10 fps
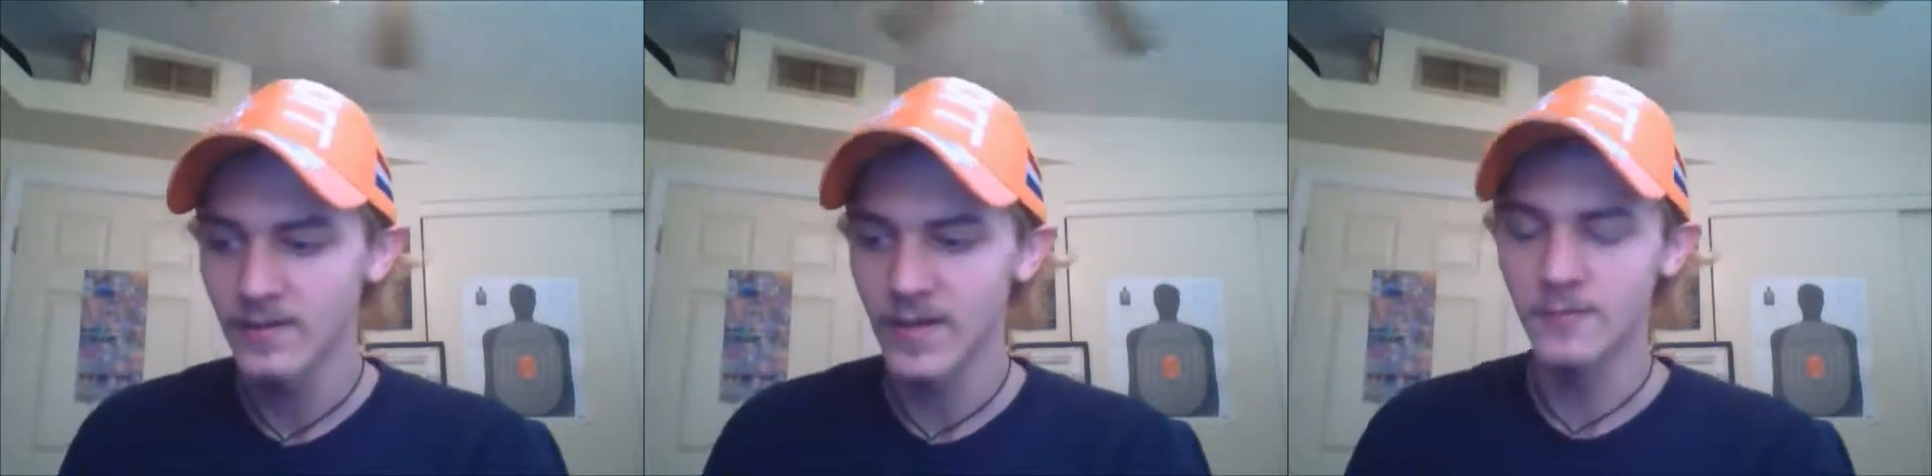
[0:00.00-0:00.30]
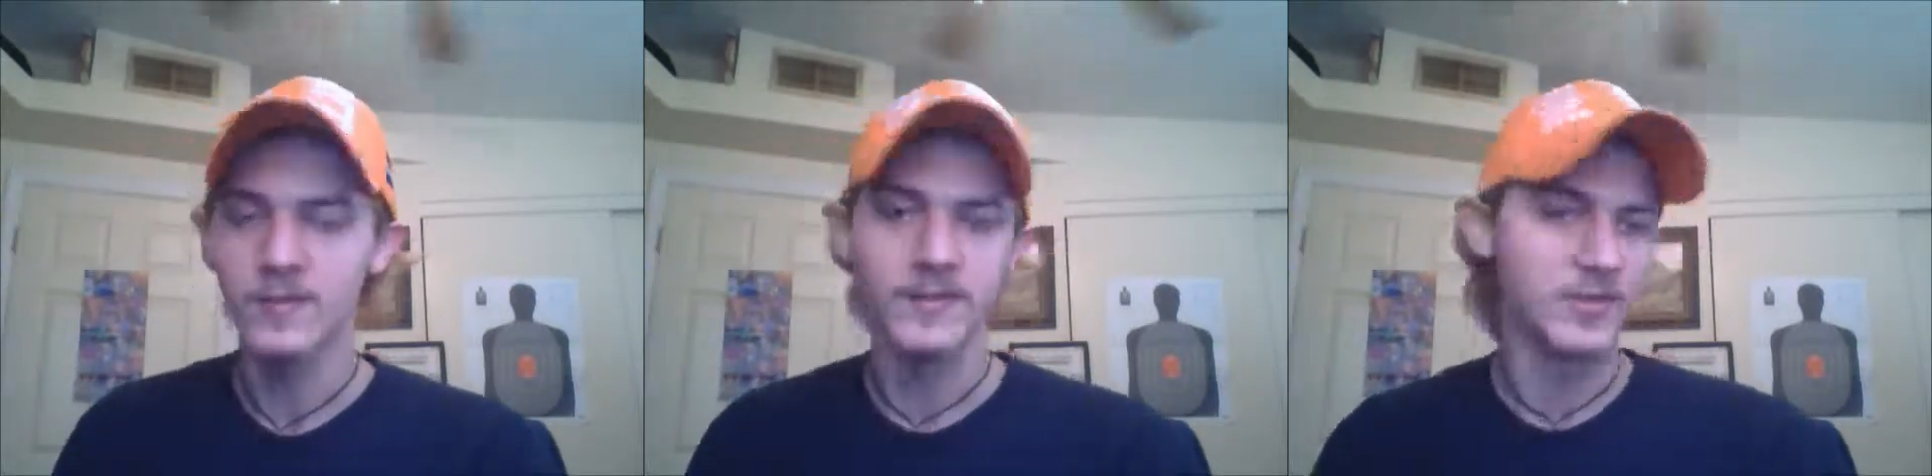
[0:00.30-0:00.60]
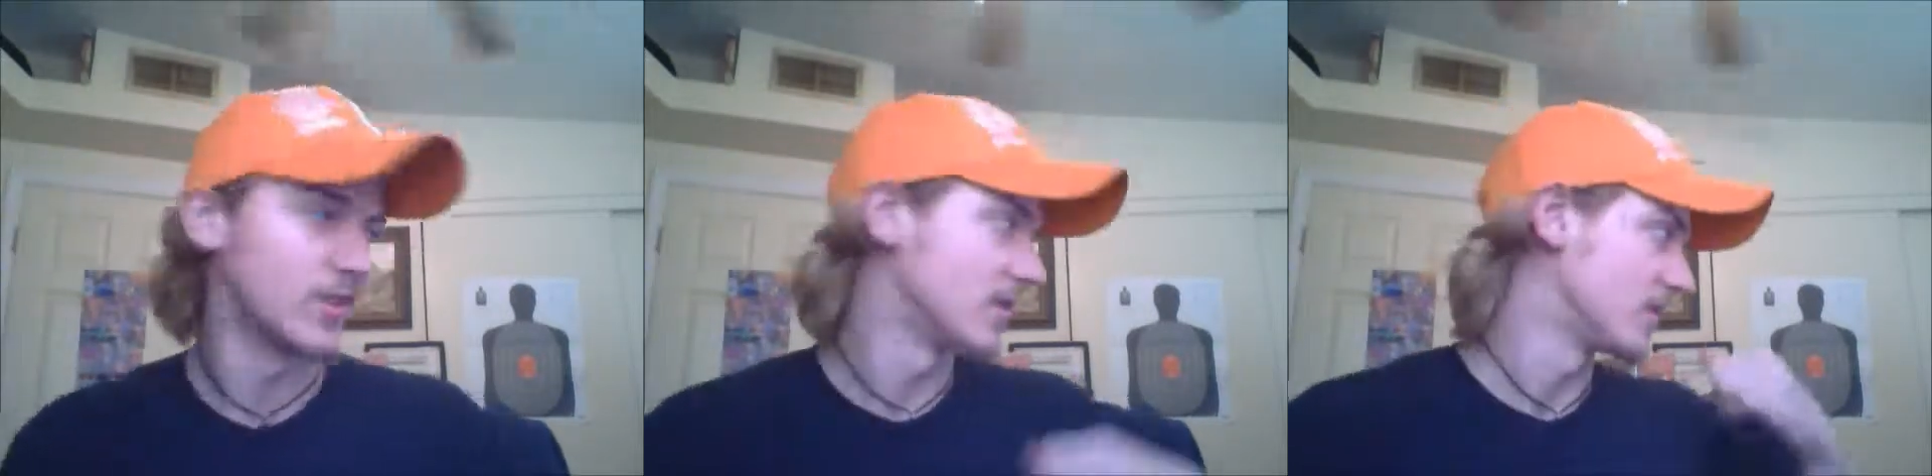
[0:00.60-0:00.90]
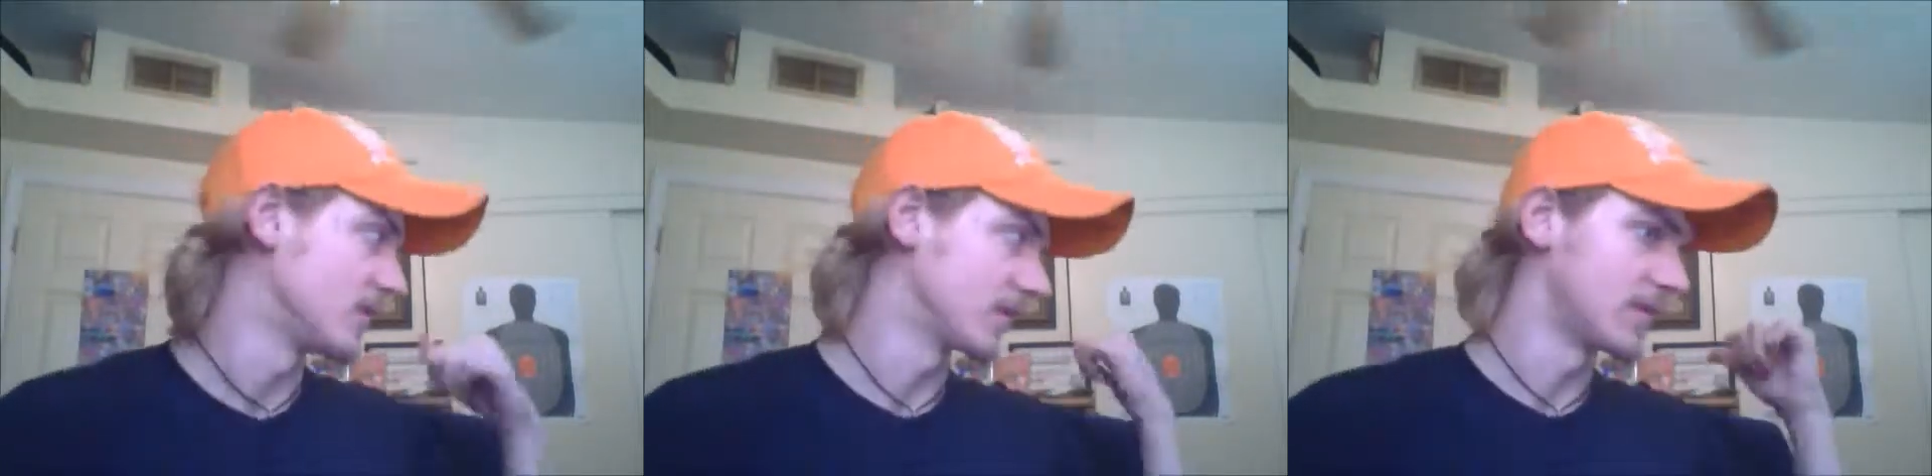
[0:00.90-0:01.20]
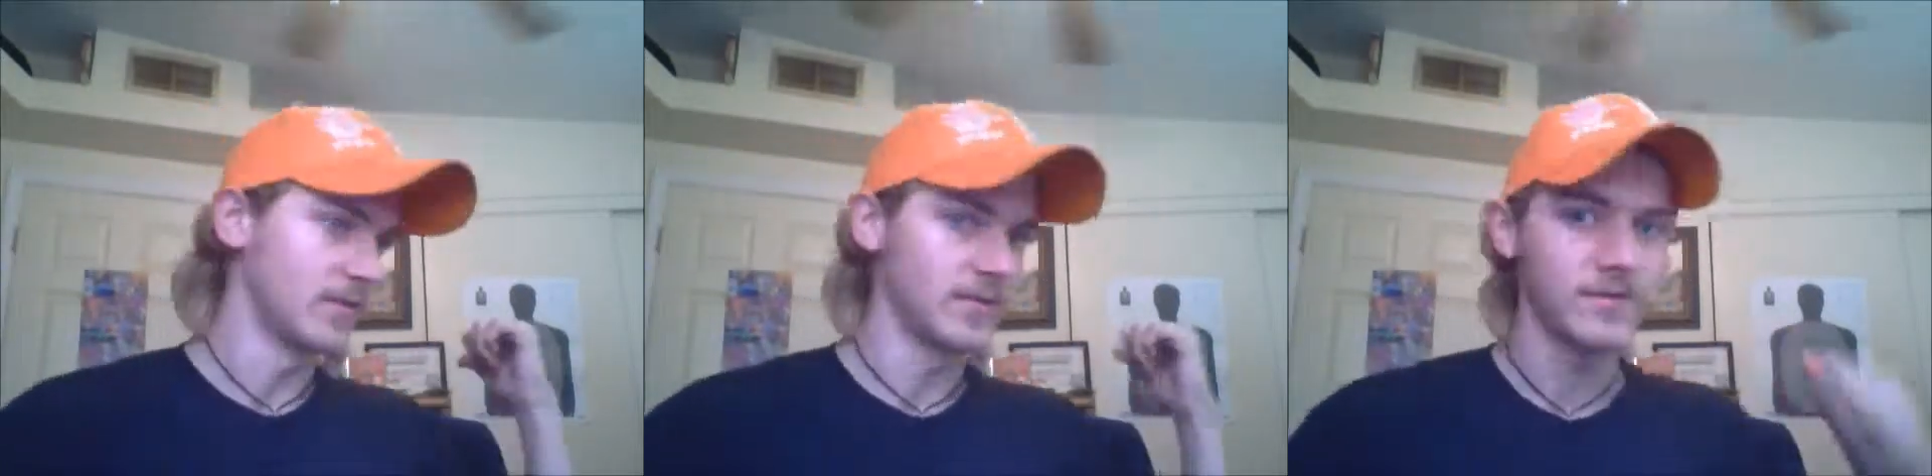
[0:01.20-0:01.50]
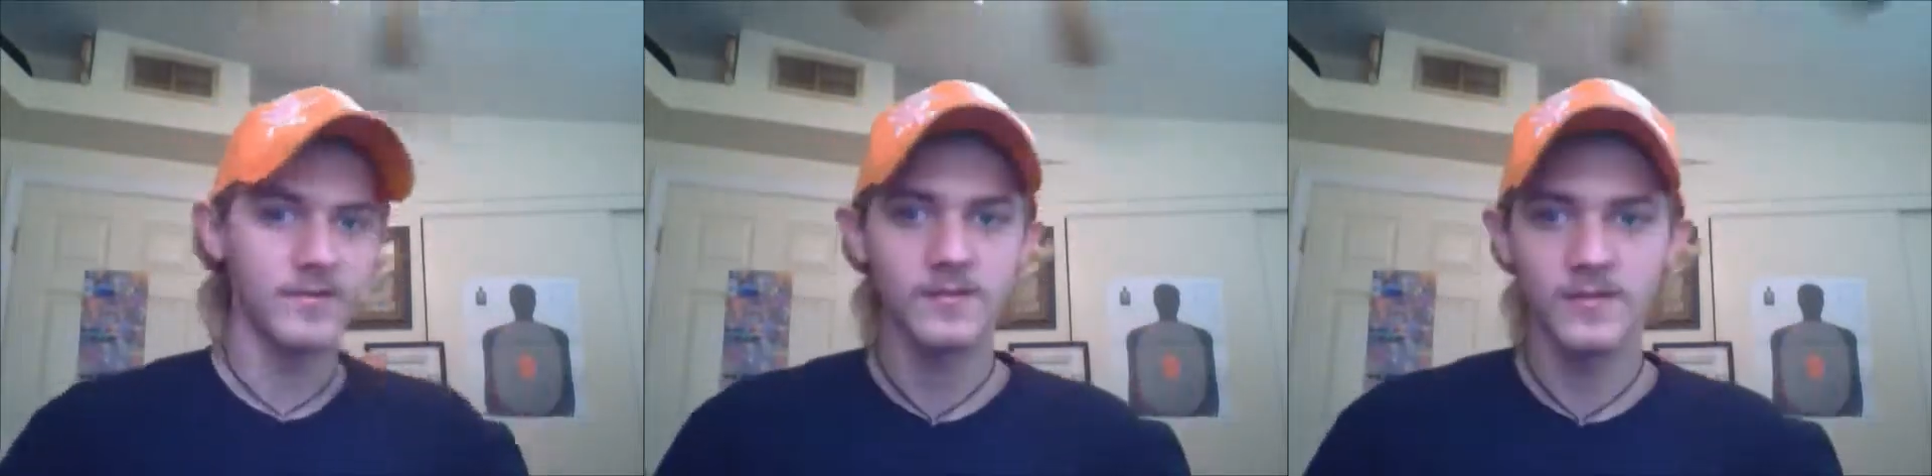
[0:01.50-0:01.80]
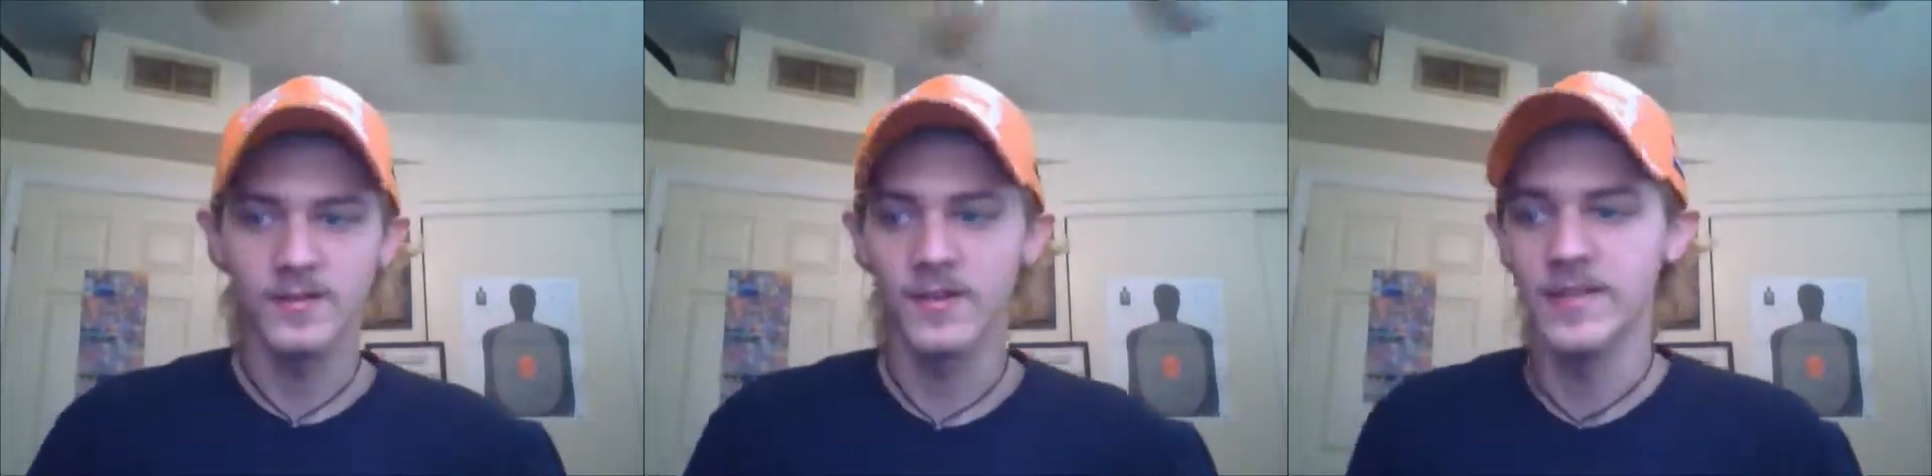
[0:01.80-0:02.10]
I don't want to just stick to
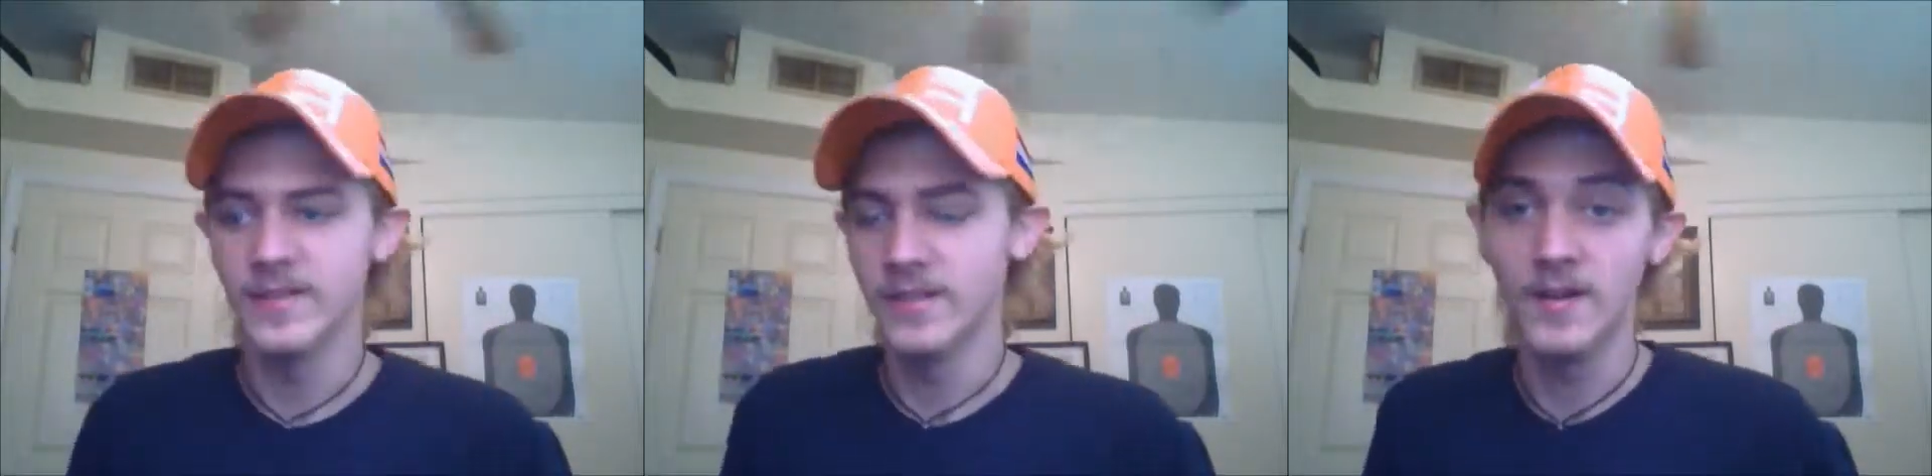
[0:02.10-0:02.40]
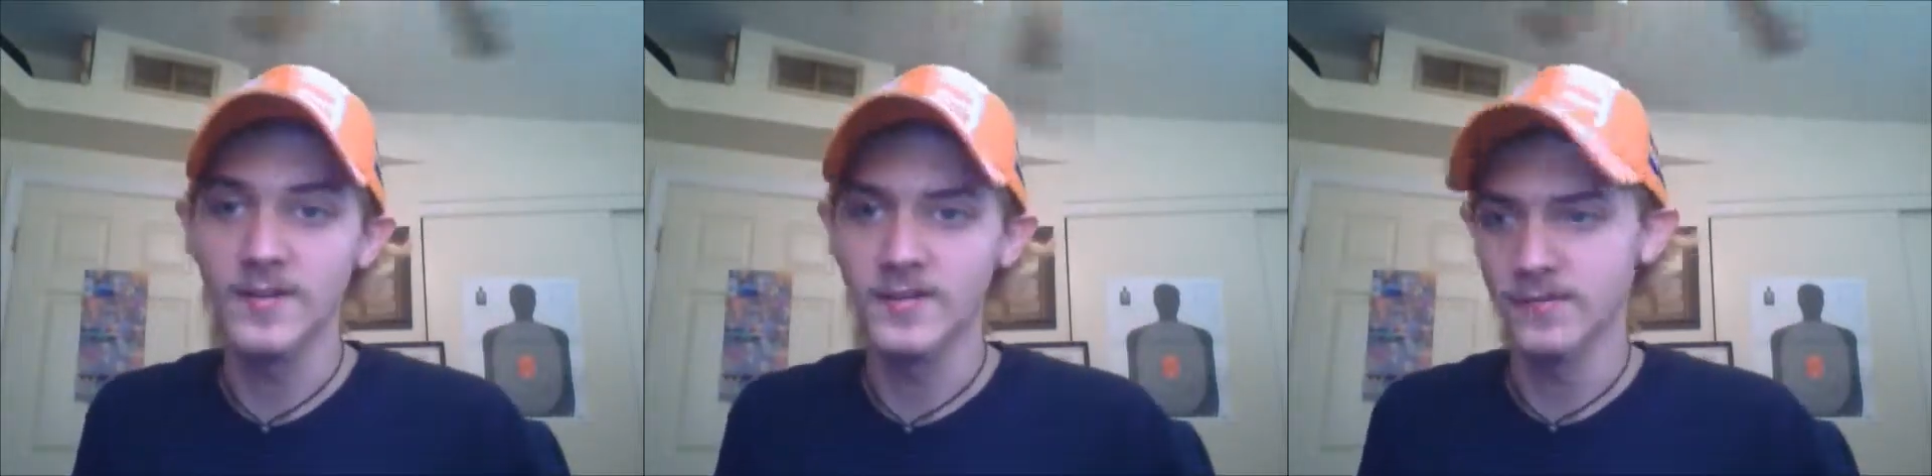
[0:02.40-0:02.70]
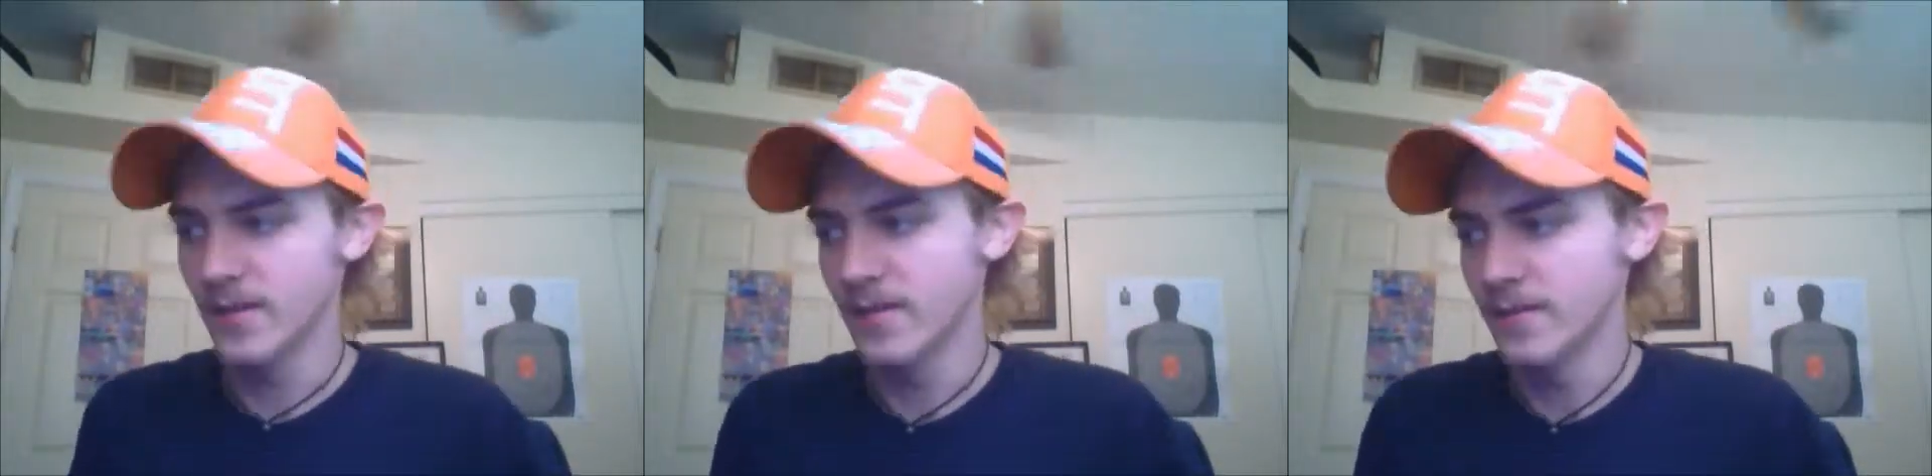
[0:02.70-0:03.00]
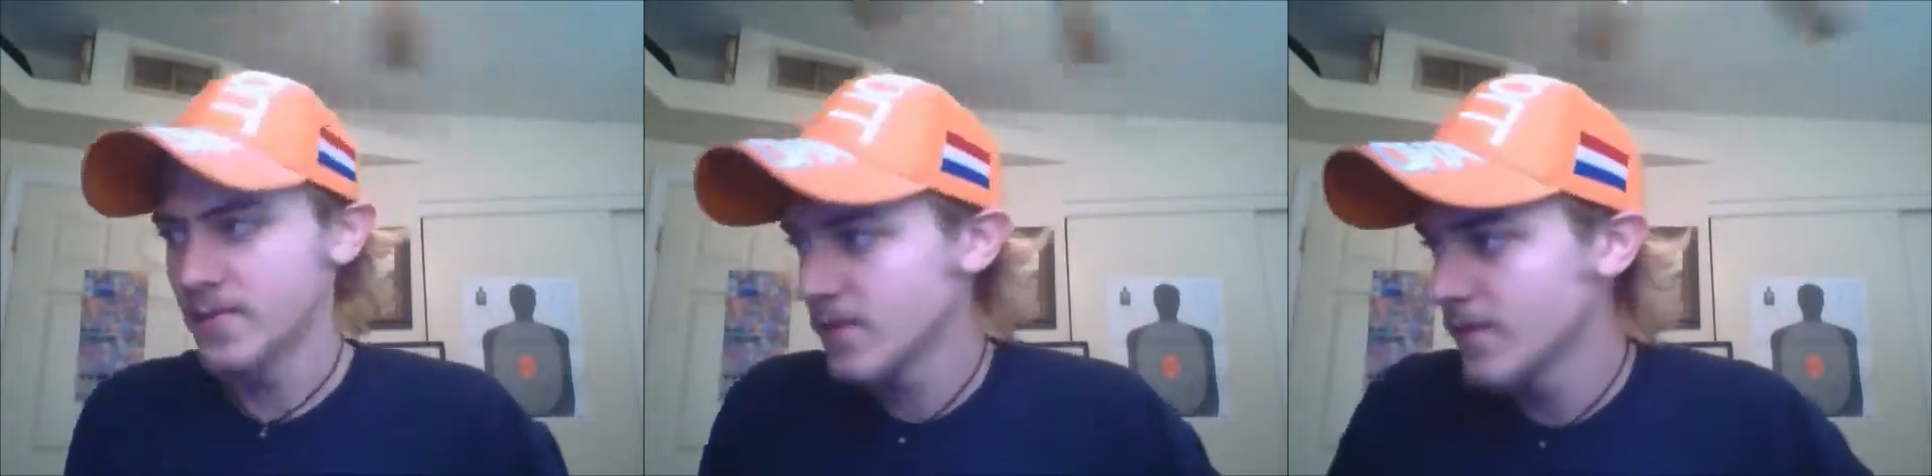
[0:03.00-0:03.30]
collecting console games.